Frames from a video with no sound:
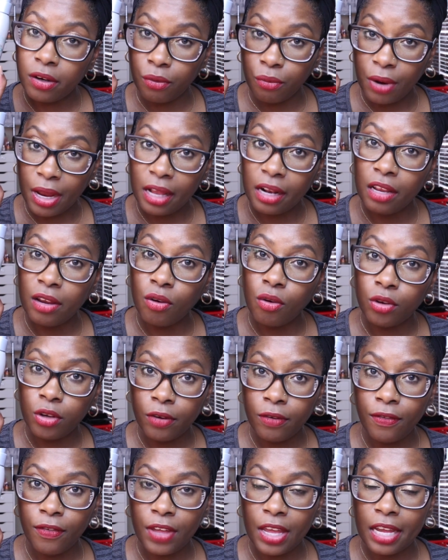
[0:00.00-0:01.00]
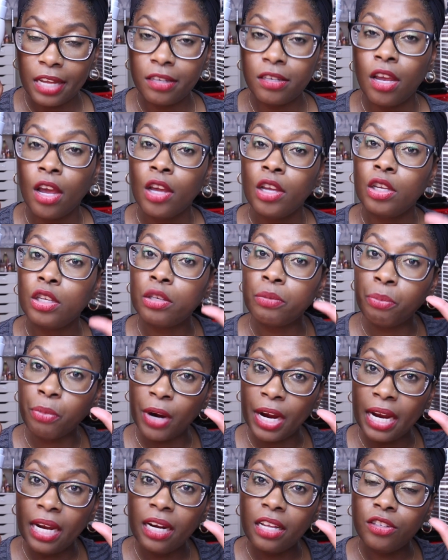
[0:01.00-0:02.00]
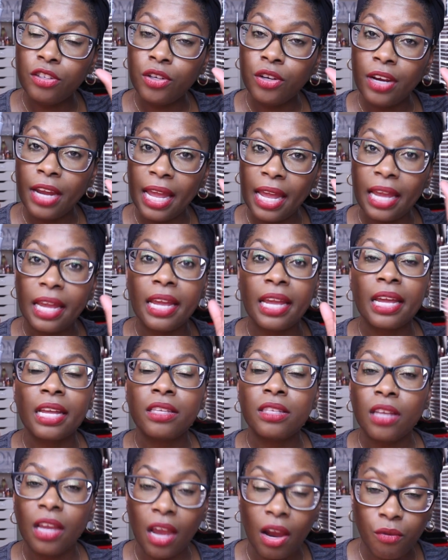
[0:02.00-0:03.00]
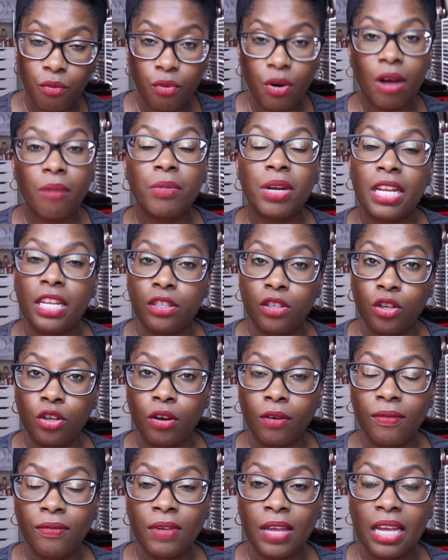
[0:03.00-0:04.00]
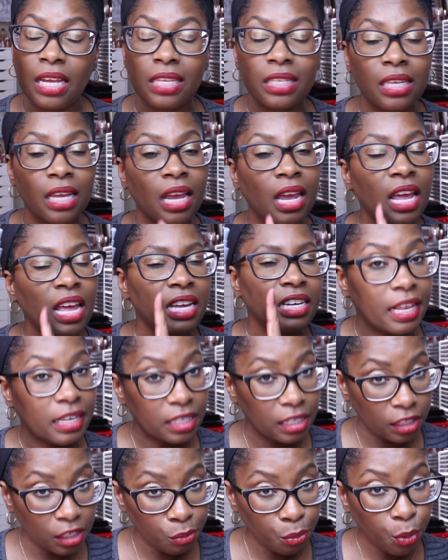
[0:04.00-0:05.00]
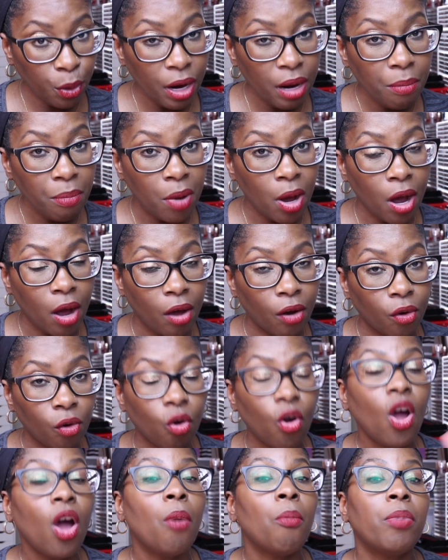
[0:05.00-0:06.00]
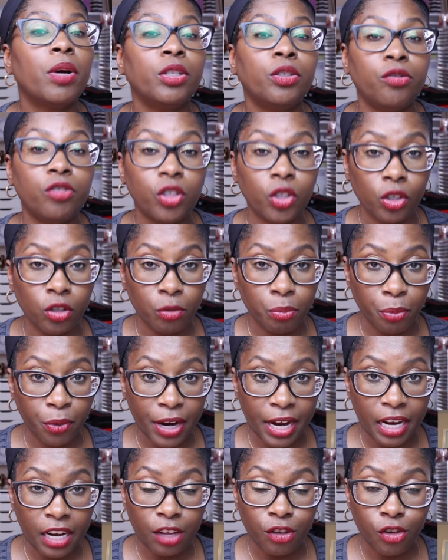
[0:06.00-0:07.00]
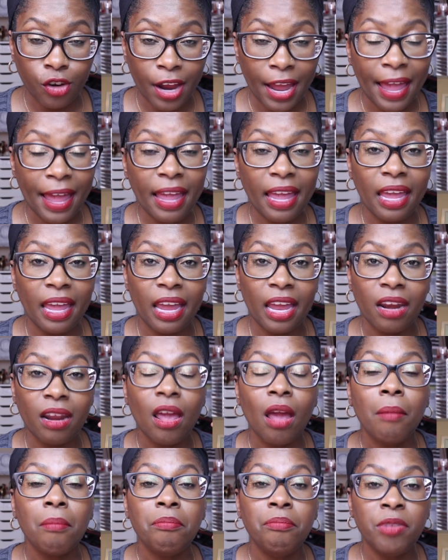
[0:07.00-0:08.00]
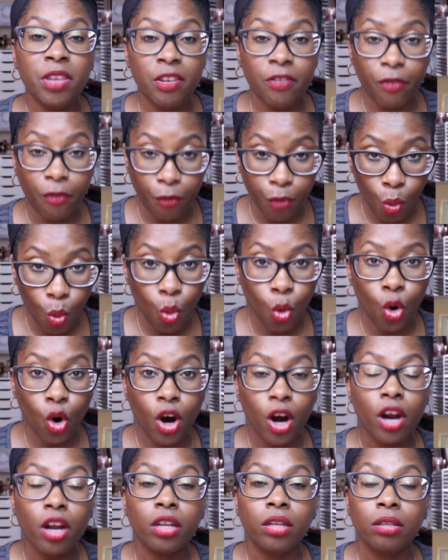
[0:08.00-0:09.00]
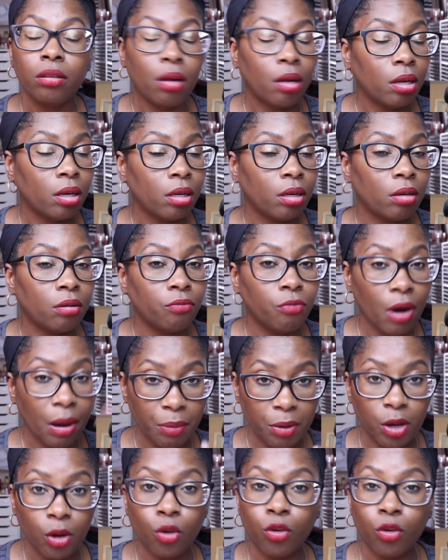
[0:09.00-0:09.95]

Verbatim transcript: it directly on your face. You spray it into your hands and rub it into your face. It's a spray bottle, but you should spray it in your hand before rubbing it